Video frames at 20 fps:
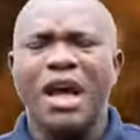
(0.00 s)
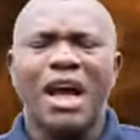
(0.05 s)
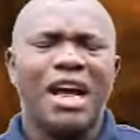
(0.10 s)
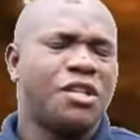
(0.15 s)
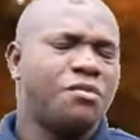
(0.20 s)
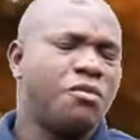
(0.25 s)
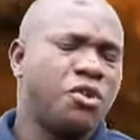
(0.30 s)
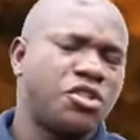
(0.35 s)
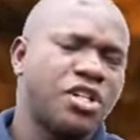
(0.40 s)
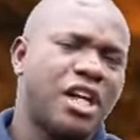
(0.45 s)

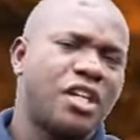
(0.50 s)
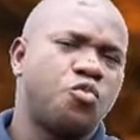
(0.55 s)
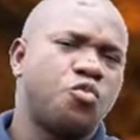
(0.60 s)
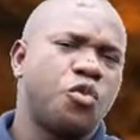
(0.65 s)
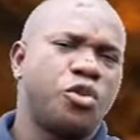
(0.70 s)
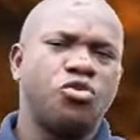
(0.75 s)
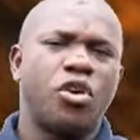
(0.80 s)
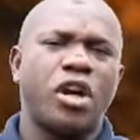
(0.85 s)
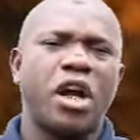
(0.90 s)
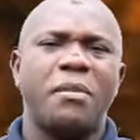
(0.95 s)
As much as
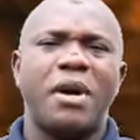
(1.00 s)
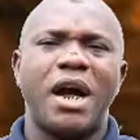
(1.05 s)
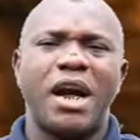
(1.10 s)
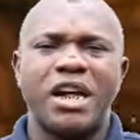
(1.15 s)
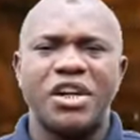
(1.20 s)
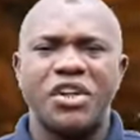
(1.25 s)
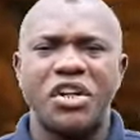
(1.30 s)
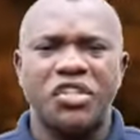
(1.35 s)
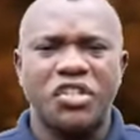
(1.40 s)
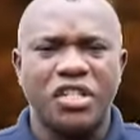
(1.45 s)
we talk about
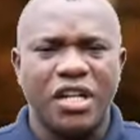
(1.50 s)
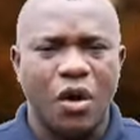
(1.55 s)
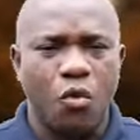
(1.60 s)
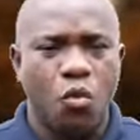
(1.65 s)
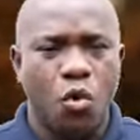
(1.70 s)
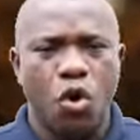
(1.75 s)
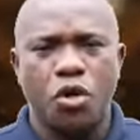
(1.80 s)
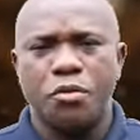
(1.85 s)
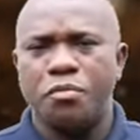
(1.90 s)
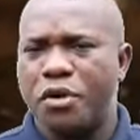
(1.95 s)
creating a
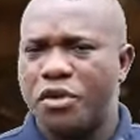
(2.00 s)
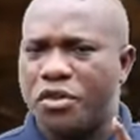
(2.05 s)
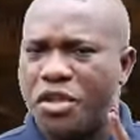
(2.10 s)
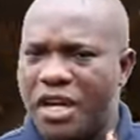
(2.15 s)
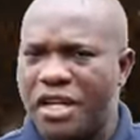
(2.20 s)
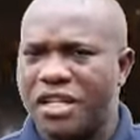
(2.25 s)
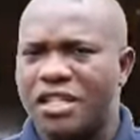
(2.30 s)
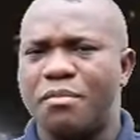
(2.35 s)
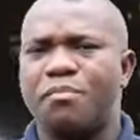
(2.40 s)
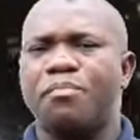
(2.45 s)
world, but
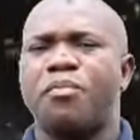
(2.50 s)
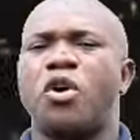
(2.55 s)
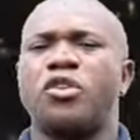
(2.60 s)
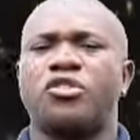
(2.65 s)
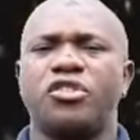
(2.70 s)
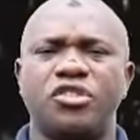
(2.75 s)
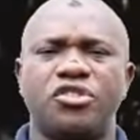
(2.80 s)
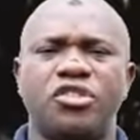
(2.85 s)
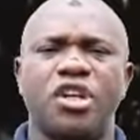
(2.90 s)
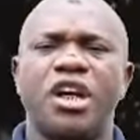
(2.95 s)
then it's
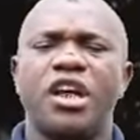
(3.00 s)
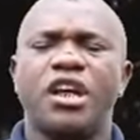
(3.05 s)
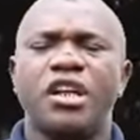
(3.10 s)
important